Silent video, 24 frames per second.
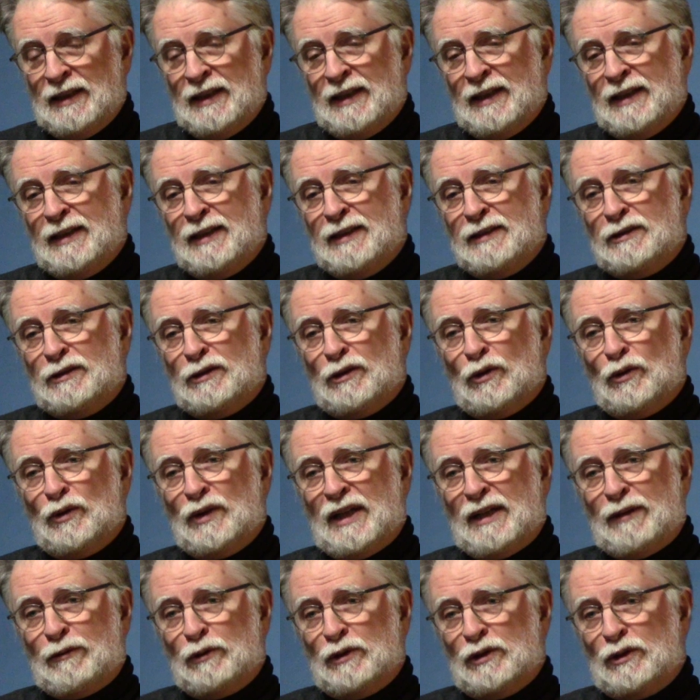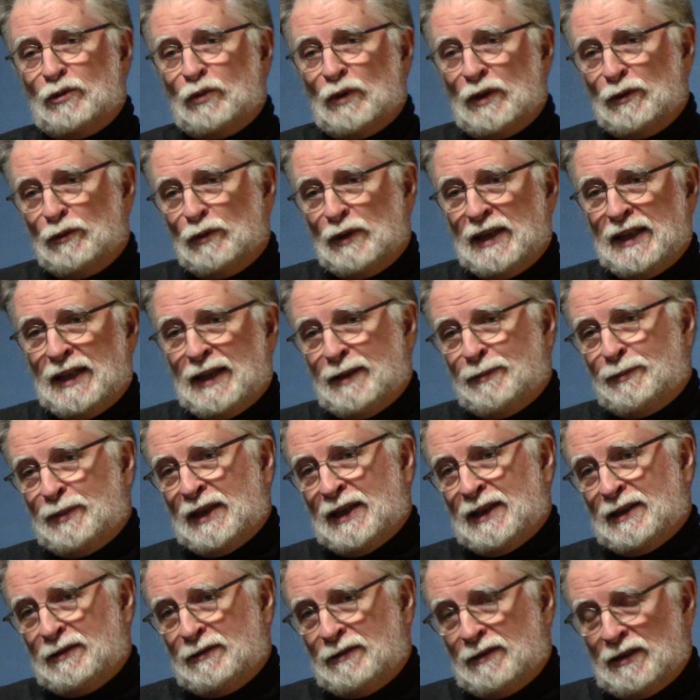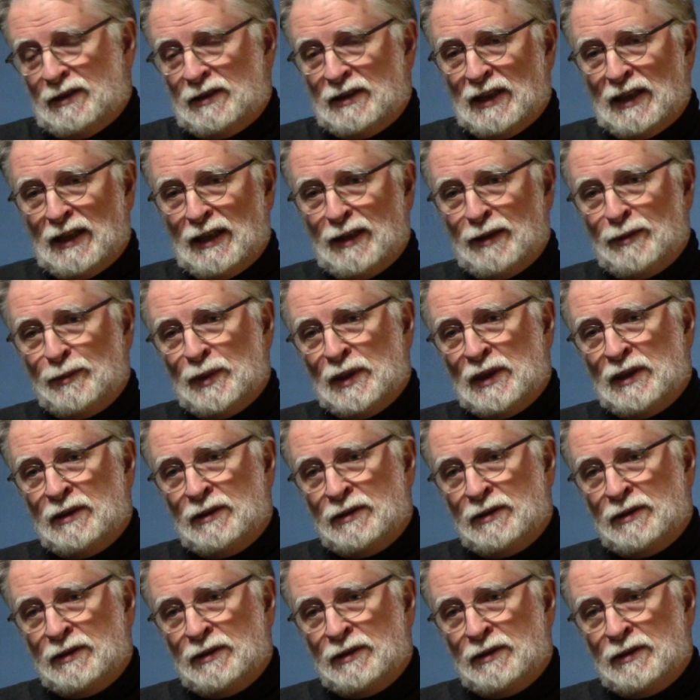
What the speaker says: And so that was one way I passed the time,